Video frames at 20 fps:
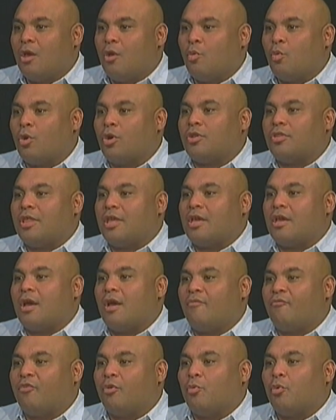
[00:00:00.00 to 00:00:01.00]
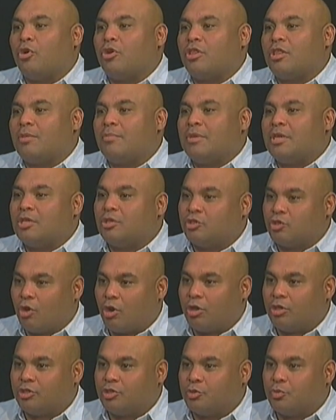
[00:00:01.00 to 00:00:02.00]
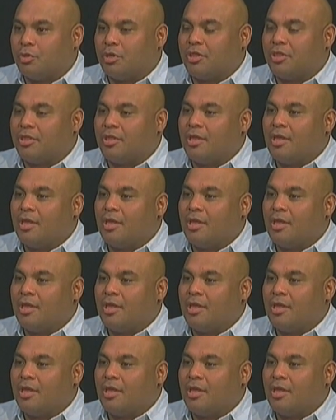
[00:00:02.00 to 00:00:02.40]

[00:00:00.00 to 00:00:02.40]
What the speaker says: where do they come from, what are they being charged with?